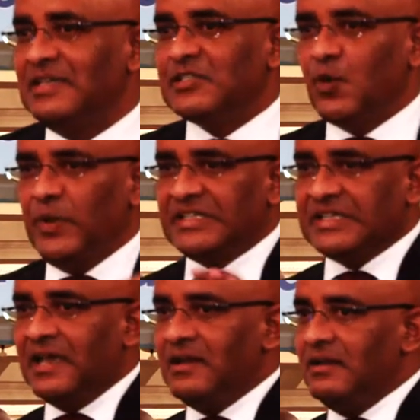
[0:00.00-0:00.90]
So we
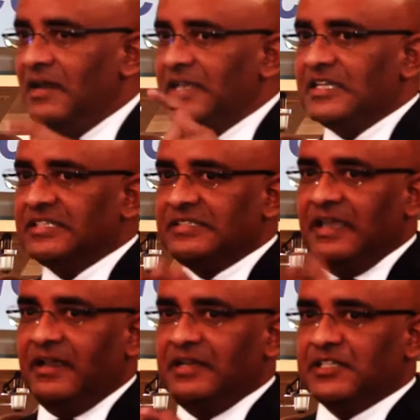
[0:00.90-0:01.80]
said, let us
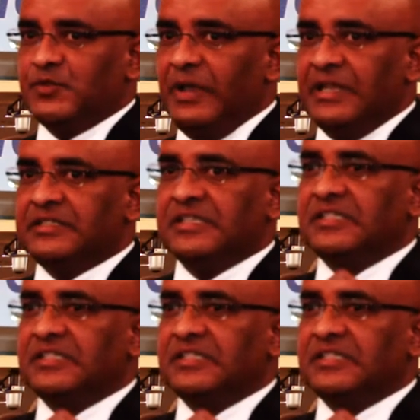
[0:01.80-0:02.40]
take this bill to